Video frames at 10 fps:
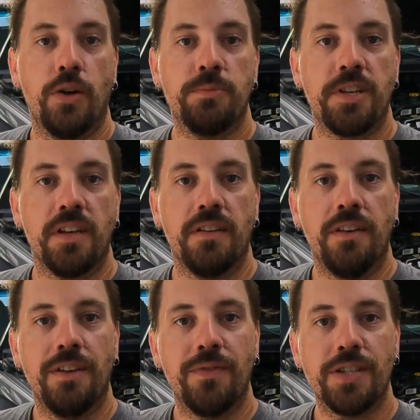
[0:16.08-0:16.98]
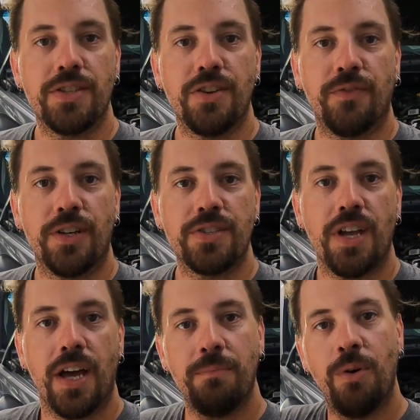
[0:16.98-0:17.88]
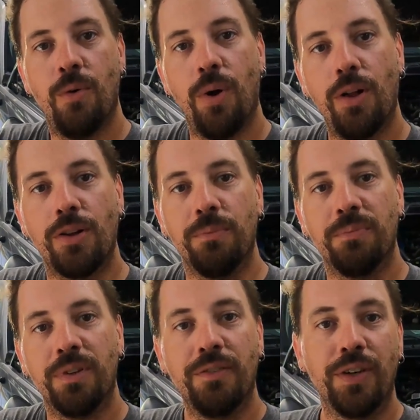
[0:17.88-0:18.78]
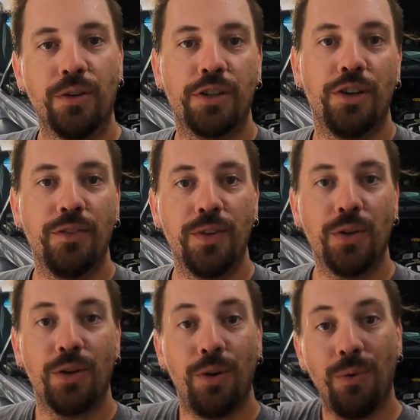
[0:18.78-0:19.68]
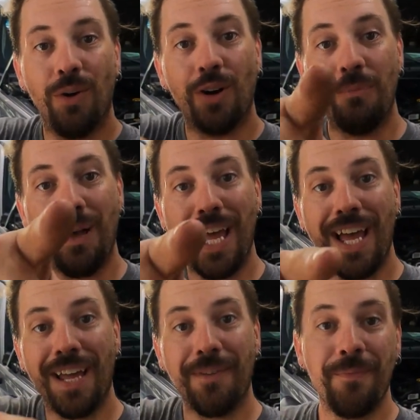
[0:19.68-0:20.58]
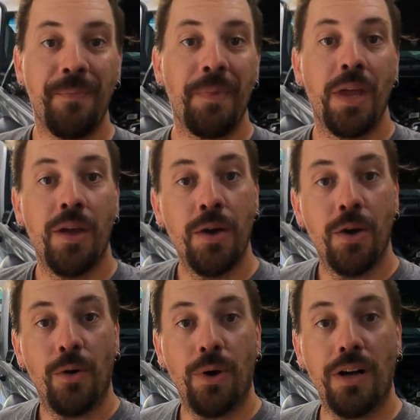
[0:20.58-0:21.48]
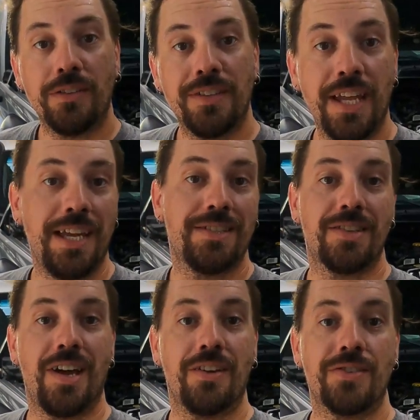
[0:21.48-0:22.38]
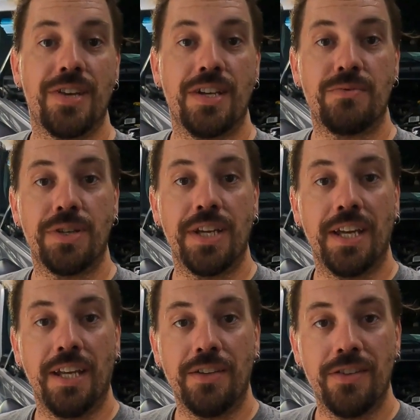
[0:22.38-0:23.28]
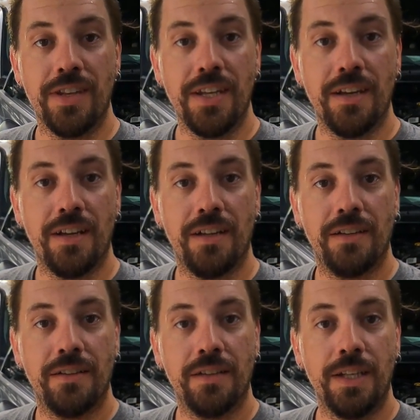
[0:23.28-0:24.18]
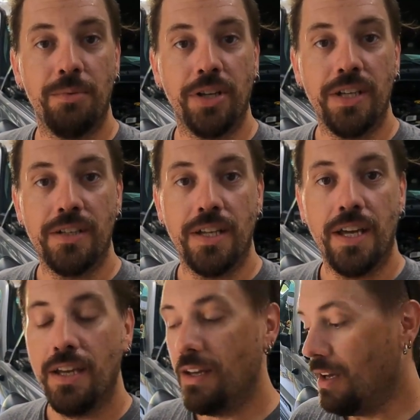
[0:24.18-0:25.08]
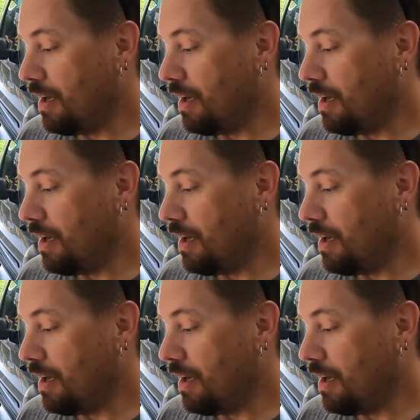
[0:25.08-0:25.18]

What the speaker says: Homestead. If this is your first time, welcome. If you're a returning viewer, welcome back. Well, today, as the title says, we're digging into the Liberty today.